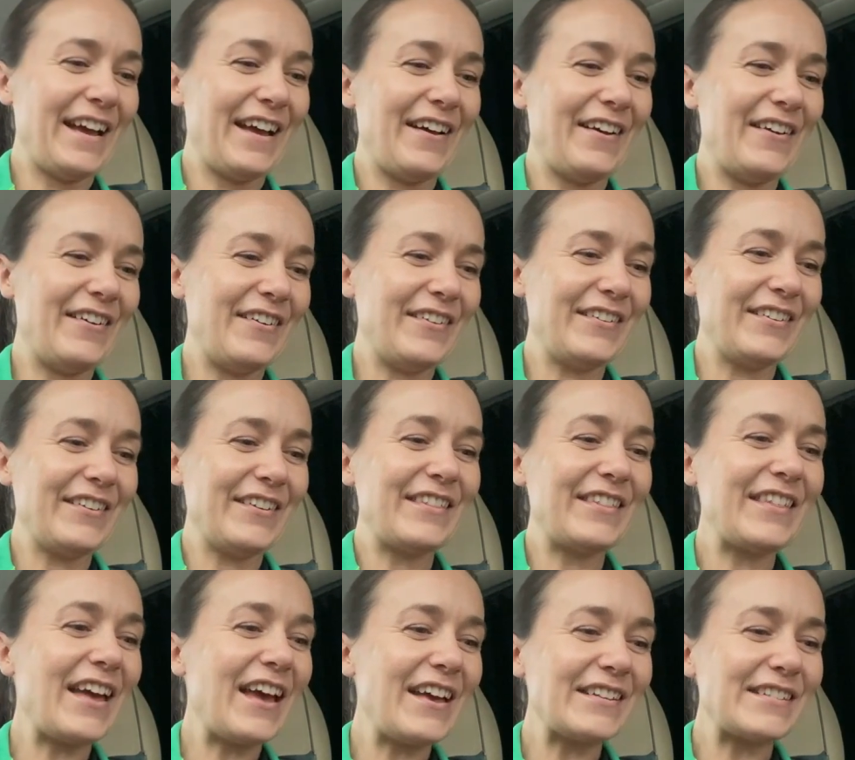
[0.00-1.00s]
on
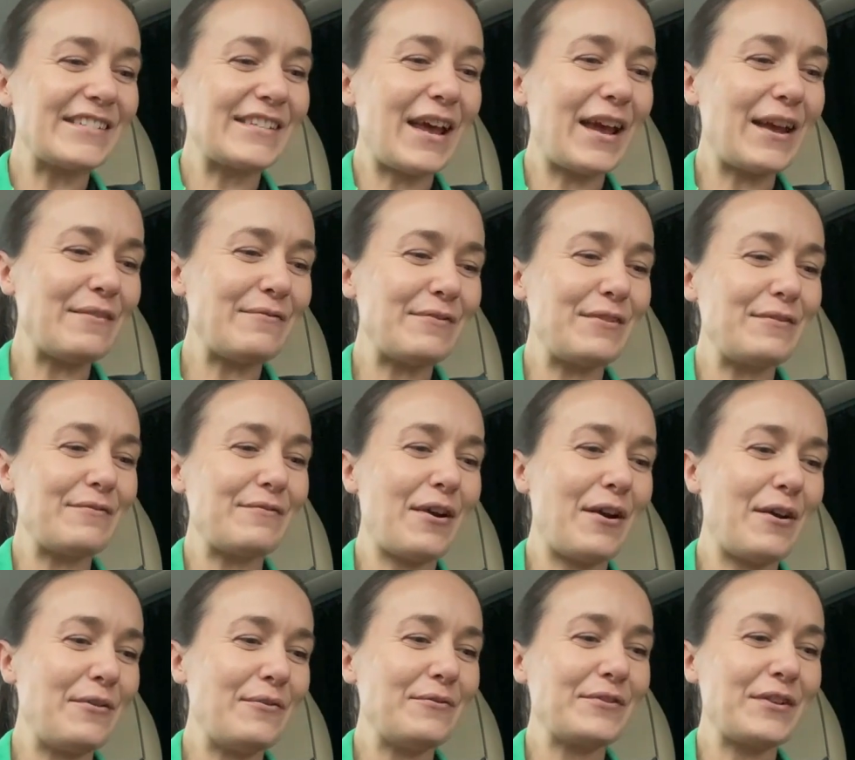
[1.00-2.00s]
Thursday full of
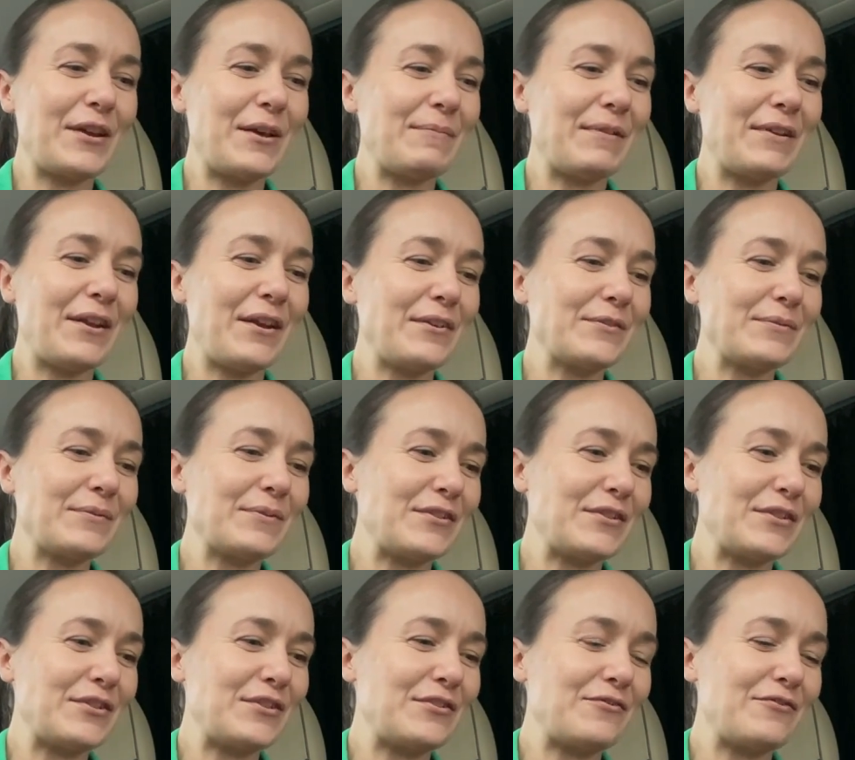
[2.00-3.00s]
cold and my nose was
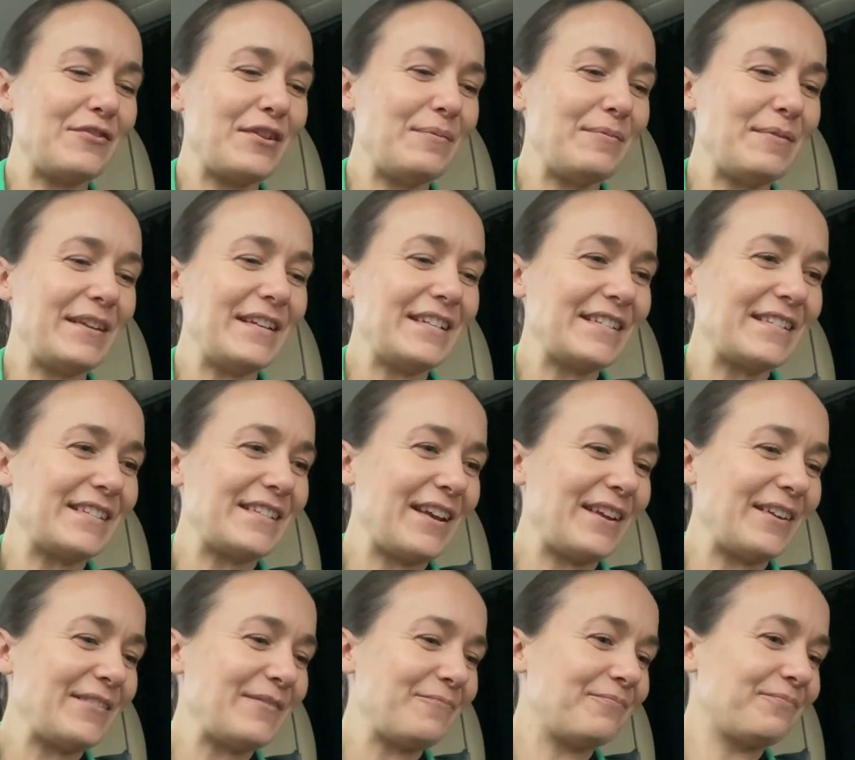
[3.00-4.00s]
just streaming.
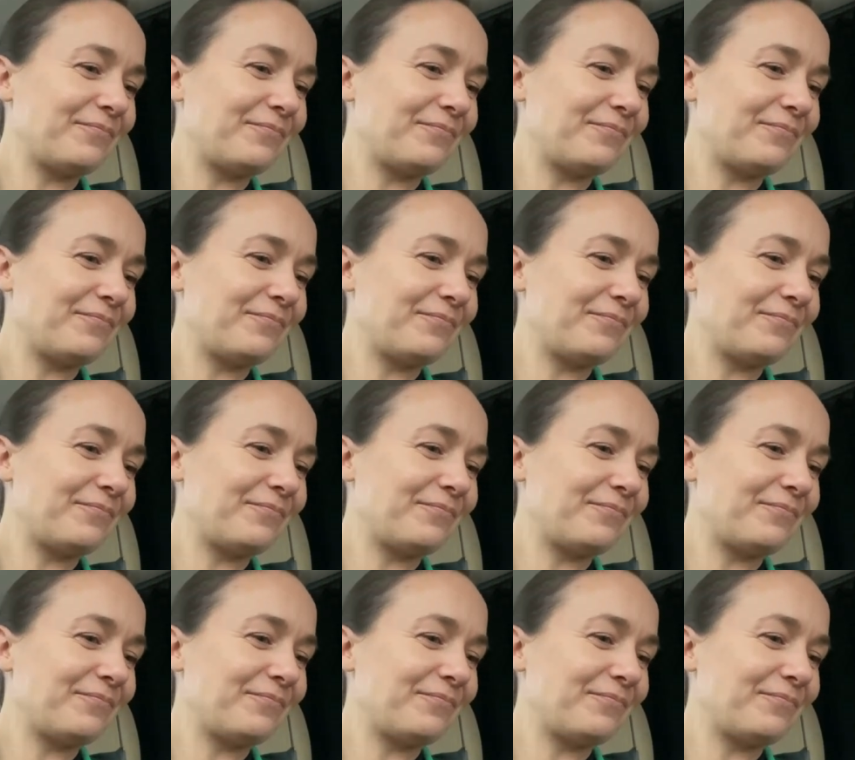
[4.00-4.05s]
So